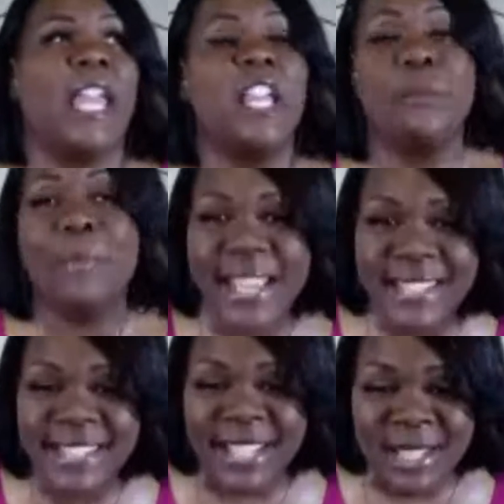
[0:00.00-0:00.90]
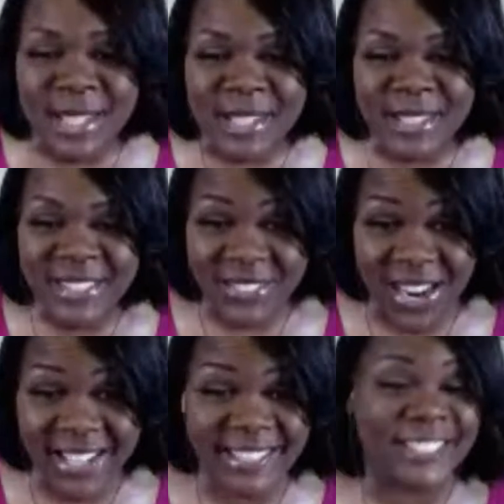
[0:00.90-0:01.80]
In business,
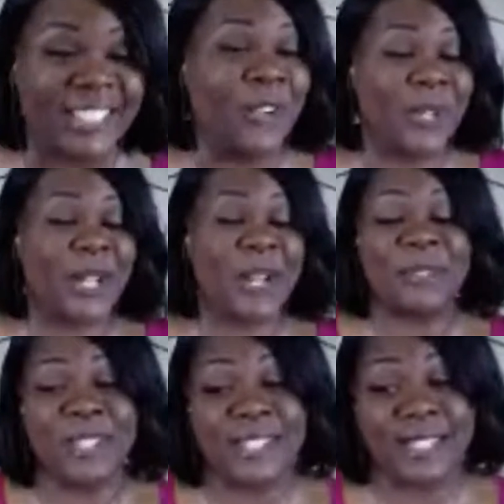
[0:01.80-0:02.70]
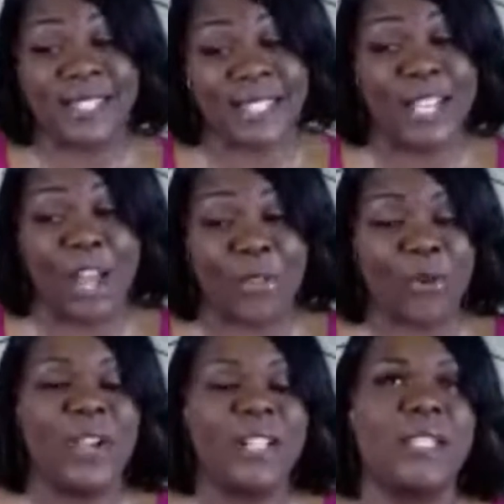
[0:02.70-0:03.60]
right? Here we go. This is another
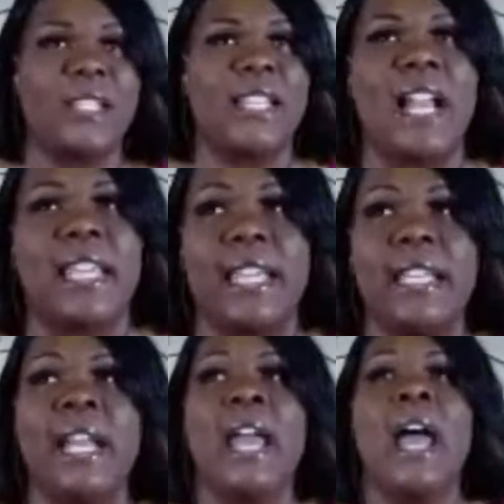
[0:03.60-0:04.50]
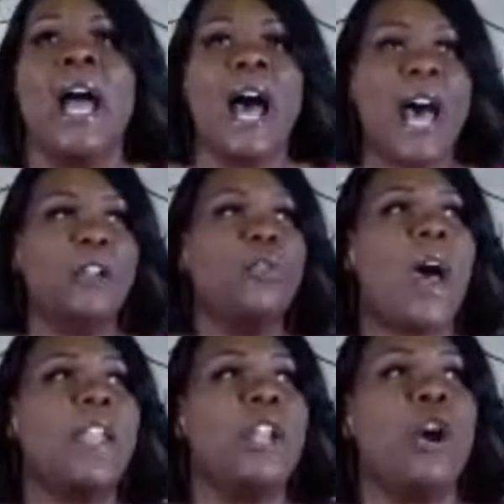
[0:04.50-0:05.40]
question that I get. How do
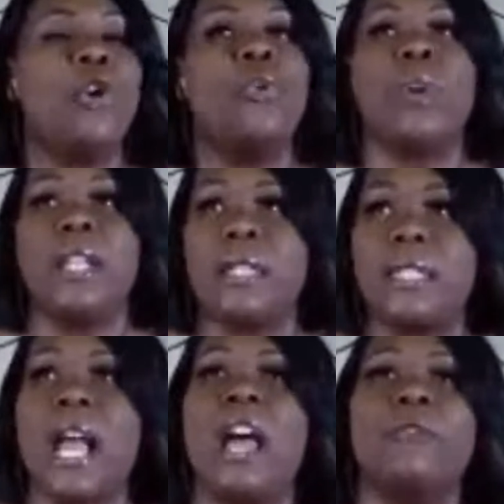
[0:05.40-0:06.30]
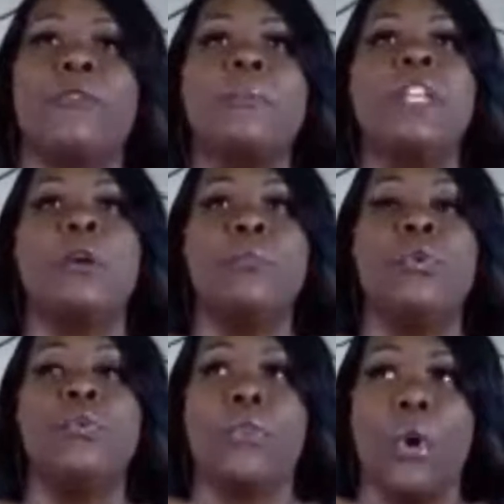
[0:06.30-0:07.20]
I know when it's time for me to
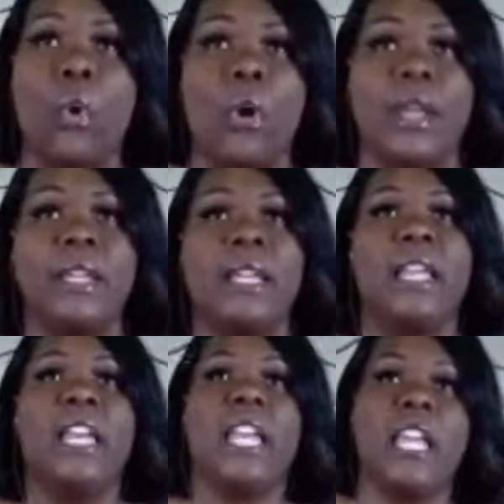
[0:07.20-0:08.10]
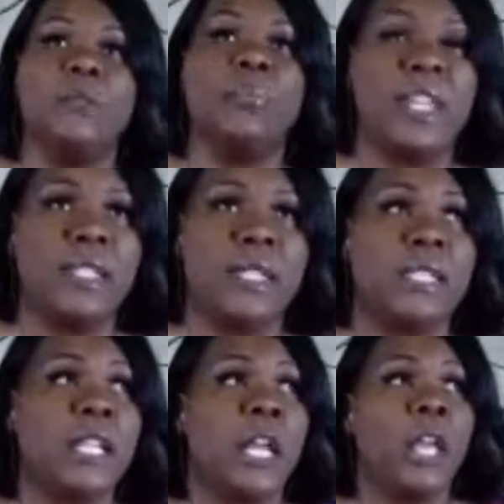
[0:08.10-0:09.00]
move on in business?